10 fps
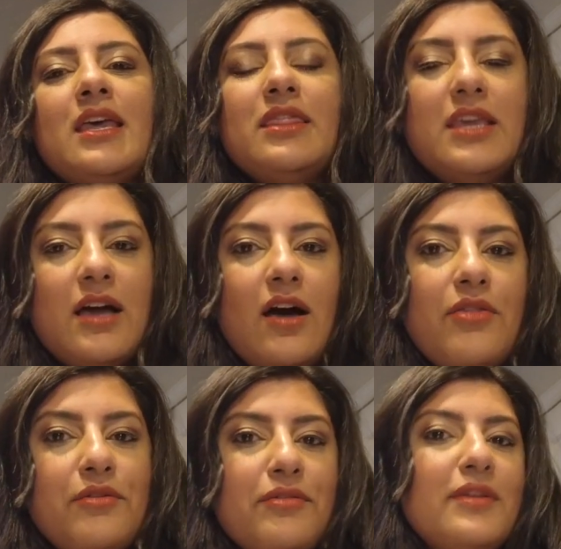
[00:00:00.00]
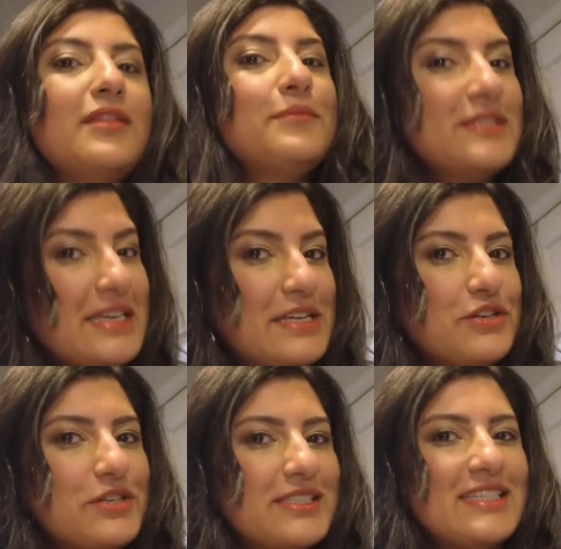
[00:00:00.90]
The other thing that was
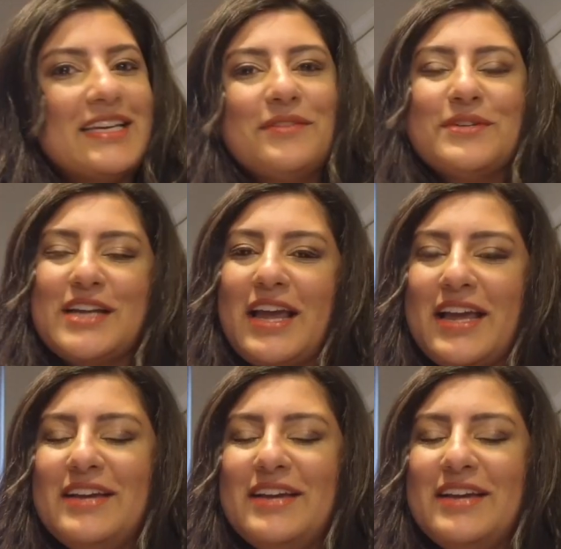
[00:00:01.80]
interesting, which I